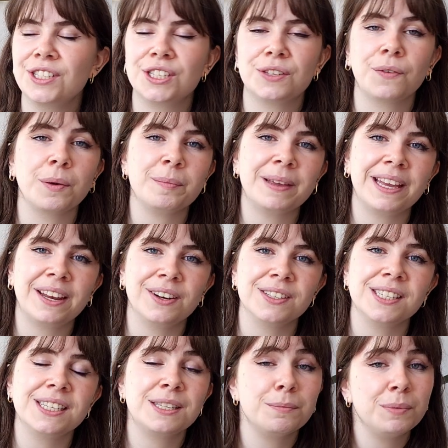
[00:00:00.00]
just for beginners.
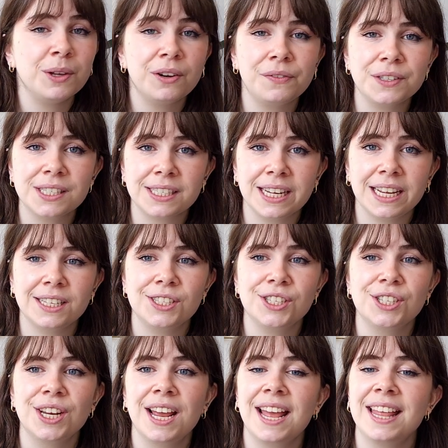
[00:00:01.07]
It's a beautiful
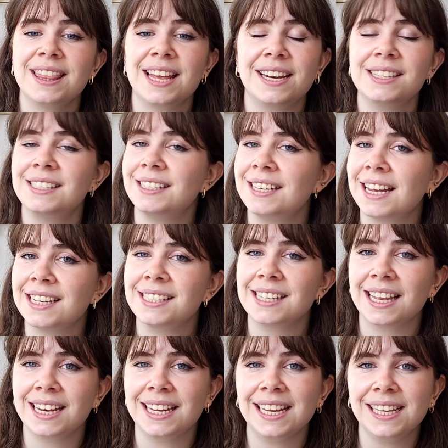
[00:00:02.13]
stitch that is nice
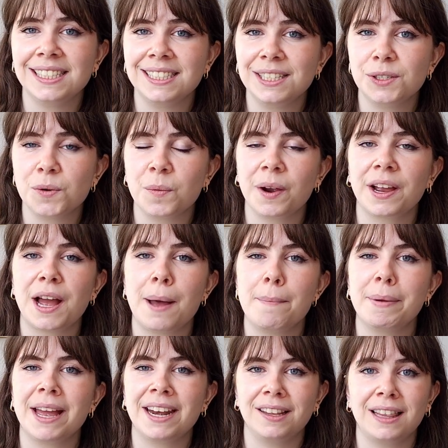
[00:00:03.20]
and easy to work
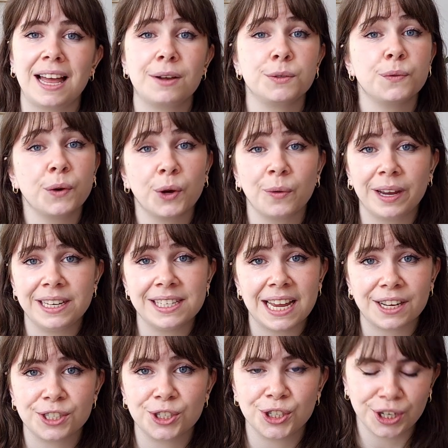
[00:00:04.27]
up and allows for great
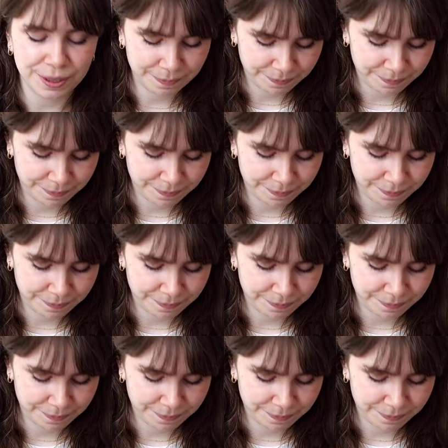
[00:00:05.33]
texture.